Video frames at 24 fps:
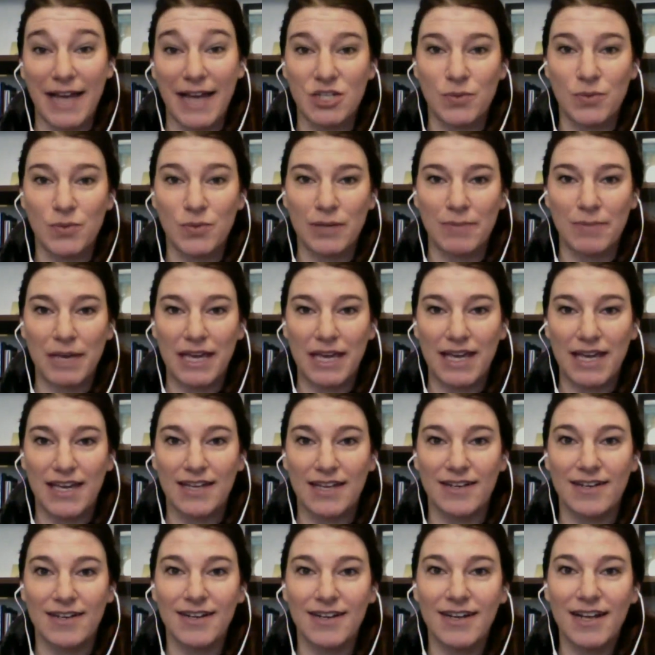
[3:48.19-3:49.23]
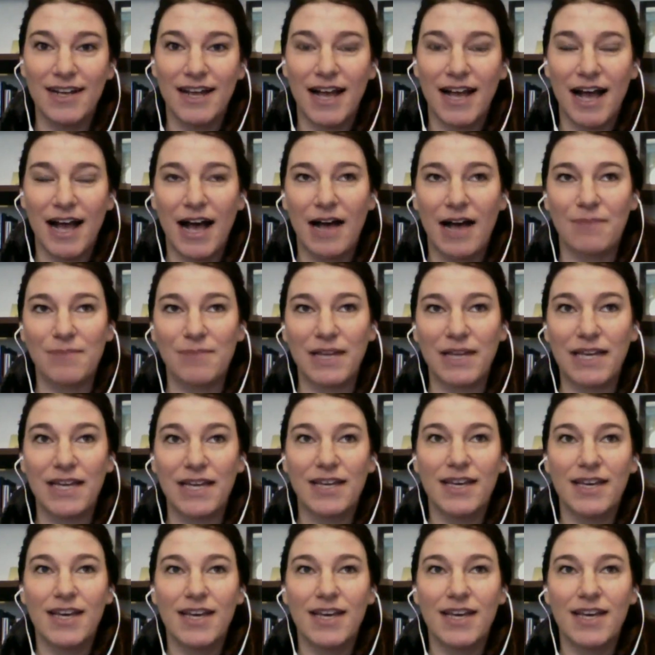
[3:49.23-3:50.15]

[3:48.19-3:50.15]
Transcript: Do we mean like